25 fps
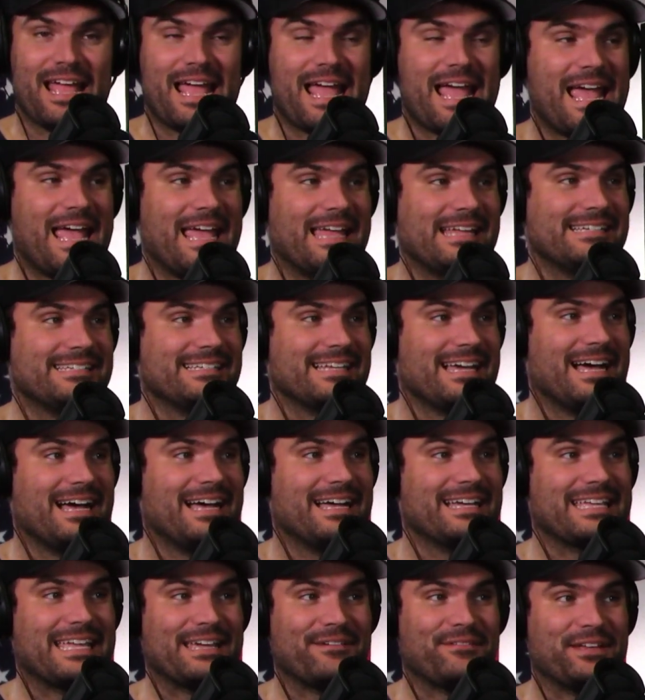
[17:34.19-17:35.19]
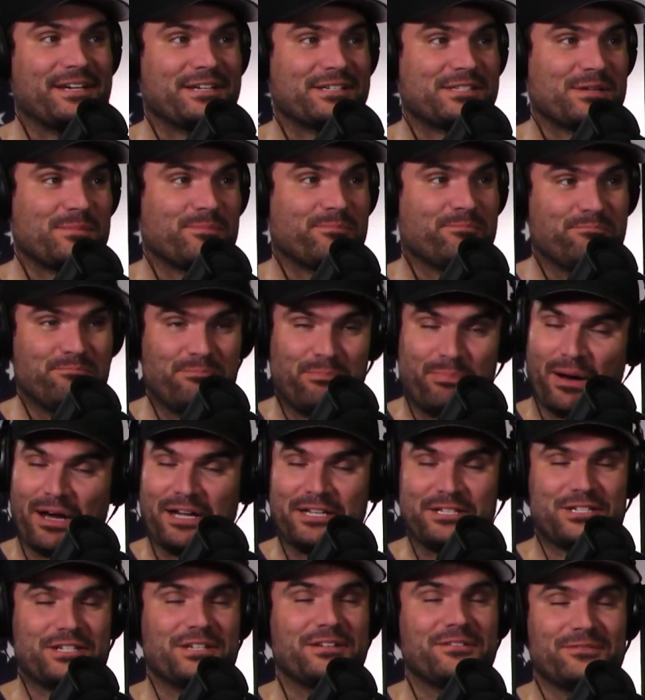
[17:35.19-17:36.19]
and giving us a
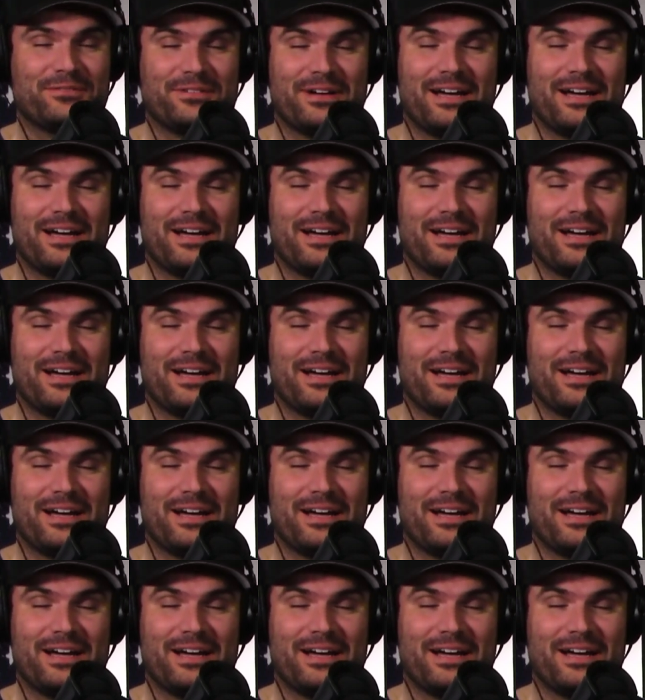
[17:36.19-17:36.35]
bunch of...